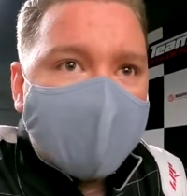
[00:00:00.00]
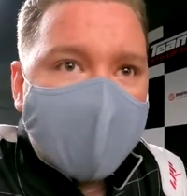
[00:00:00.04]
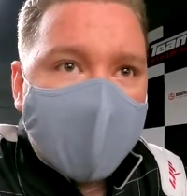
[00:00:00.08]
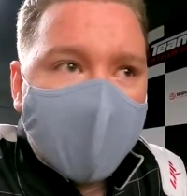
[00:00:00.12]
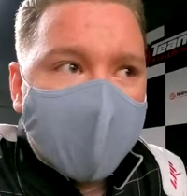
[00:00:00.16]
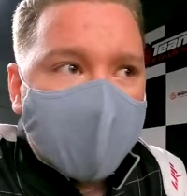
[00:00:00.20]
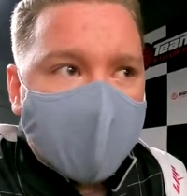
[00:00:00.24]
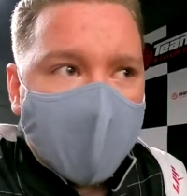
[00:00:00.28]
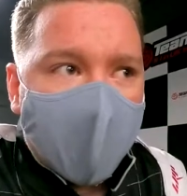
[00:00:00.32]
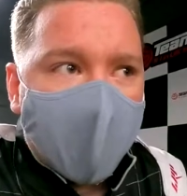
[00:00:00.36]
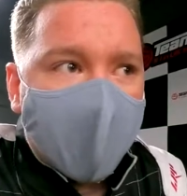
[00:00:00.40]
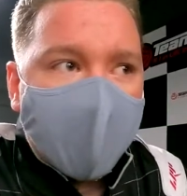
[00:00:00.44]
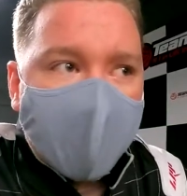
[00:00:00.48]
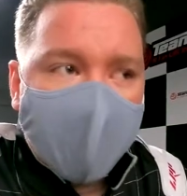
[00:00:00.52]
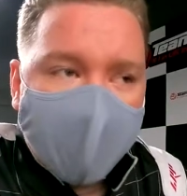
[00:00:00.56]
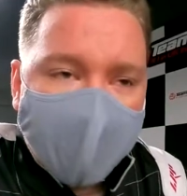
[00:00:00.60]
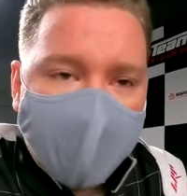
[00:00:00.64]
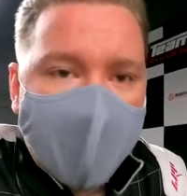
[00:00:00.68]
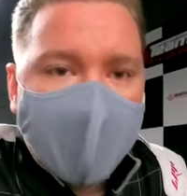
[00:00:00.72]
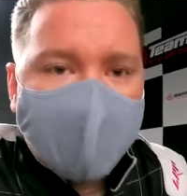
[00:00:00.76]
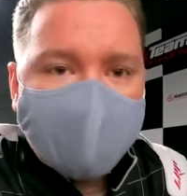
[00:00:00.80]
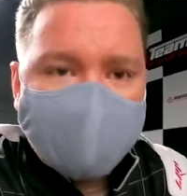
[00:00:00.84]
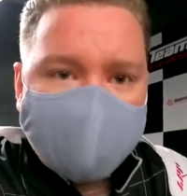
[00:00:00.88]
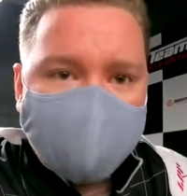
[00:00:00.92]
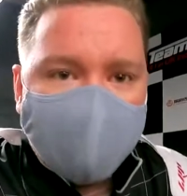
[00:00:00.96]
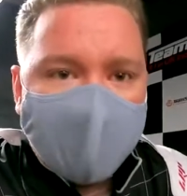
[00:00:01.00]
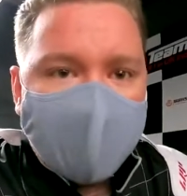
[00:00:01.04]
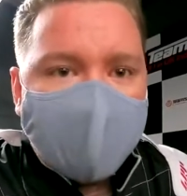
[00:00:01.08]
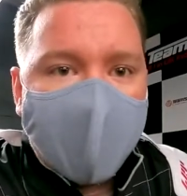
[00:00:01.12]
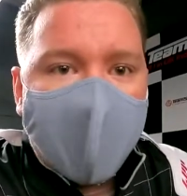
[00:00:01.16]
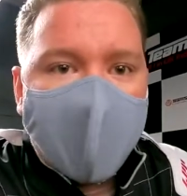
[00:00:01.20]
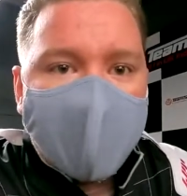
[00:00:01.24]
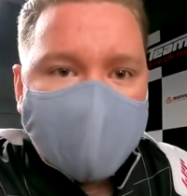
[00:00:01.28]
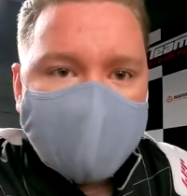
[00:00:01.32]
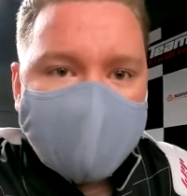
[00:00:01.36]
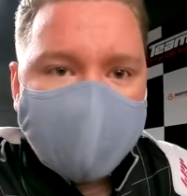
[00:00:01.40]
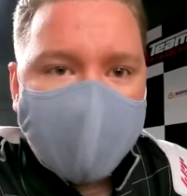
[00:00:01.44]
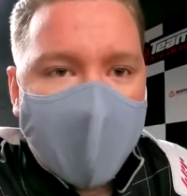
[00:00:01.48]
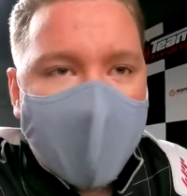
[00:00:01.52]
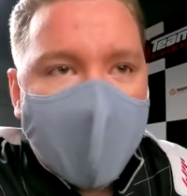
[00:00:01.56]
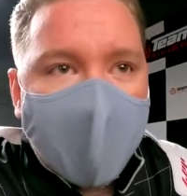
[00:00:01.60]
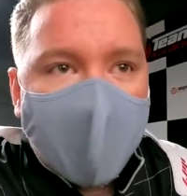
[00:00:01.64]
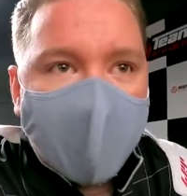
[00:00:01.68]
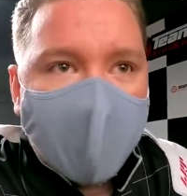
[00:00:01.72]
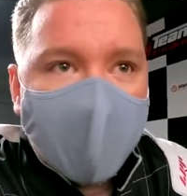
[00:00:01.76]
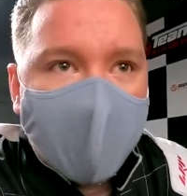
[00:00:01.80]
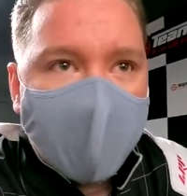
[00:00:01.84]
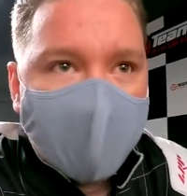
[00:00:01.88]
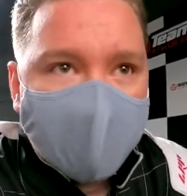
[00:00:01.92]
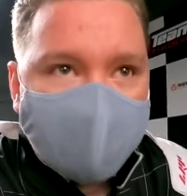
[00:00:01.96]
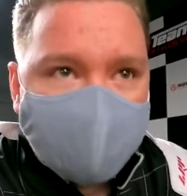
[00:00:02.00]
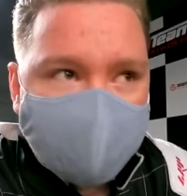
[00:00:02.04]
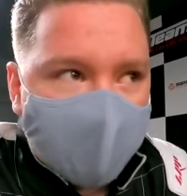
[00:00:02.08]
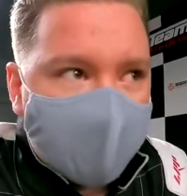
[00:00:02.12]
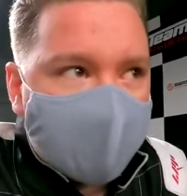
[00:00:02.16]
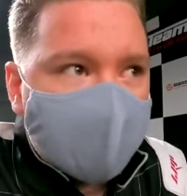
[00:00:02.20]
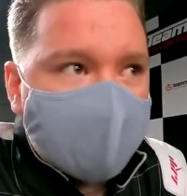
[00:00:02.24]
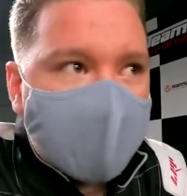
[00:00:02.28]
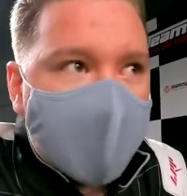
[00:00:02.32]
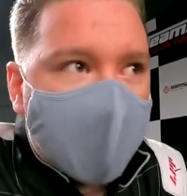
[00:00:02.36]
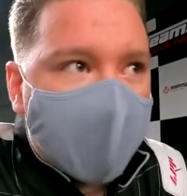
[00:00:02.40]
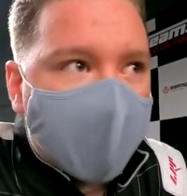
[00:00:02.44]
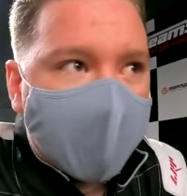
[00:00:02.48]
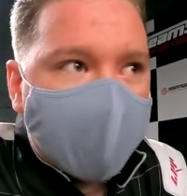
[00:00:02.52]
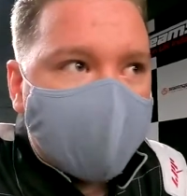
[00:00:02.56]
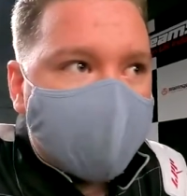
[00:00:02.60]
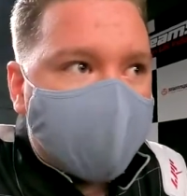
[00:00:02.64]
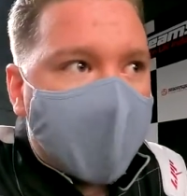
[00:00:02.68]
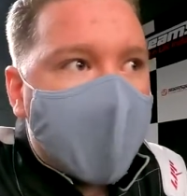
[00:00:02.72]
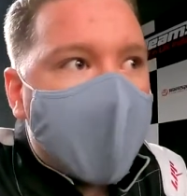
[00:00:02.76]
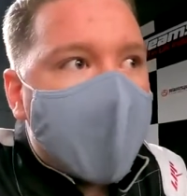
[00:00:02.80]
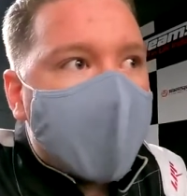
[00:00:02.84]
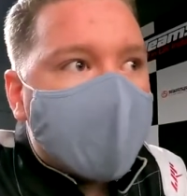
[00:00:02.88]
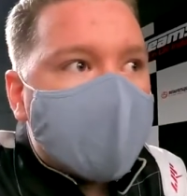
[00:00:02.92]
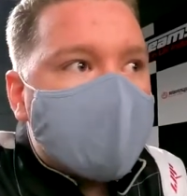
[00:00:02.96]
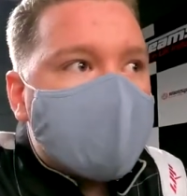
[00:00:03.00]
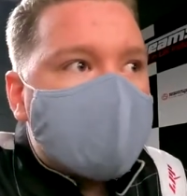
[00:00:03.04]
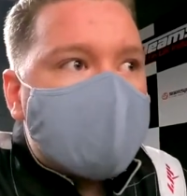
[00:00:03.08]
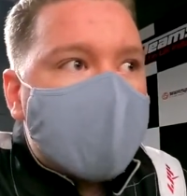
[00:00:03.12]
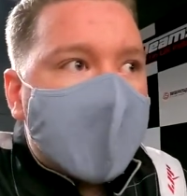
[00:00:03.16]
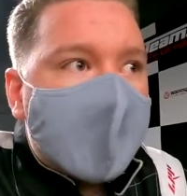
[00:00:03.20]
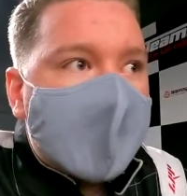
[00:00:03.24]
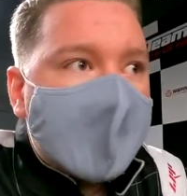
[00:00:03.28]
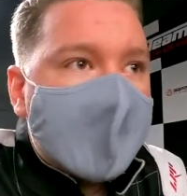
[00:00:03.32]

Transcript: you're going about 2 miles per hour during yellow flags.